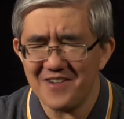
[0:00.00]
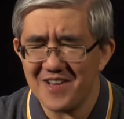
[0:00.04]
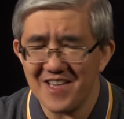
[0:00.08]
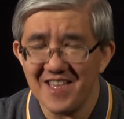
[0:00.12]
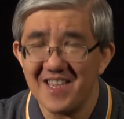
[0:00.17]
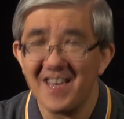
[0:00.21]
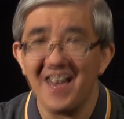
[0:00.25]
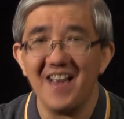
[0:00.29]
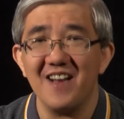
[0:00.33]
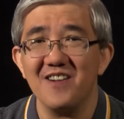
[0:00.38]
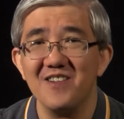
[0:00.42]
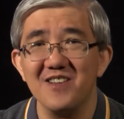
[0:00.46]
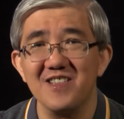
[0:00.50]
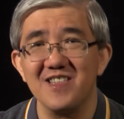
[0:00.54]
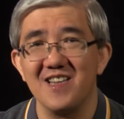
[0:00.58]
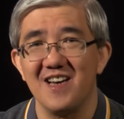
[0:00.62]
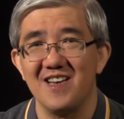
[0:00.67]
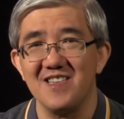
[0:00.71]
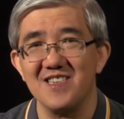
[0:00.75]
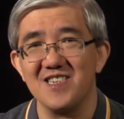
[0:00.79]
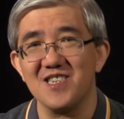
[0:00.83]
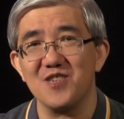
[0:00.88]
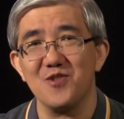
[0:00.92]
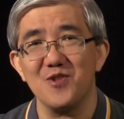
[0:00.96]

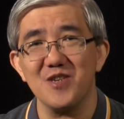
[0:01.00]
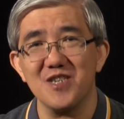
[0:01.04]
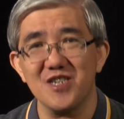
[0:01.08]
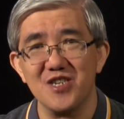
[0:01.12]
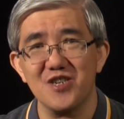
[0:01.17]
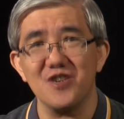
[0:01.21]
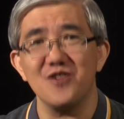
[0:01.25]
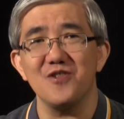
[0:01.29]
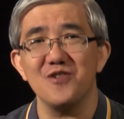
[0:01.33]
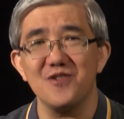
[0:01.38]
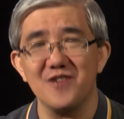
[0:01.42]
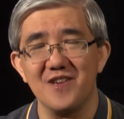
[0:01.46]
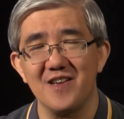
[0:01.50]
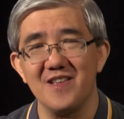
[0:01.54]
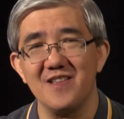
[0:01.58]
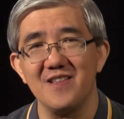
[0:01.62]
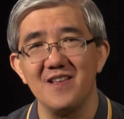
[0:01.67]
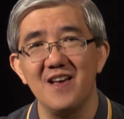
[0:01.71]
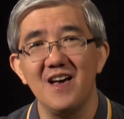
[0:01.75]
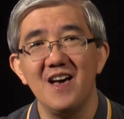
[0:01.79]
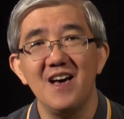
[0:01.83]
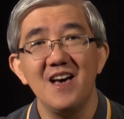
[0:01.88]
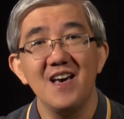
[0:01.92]
inheritance to his children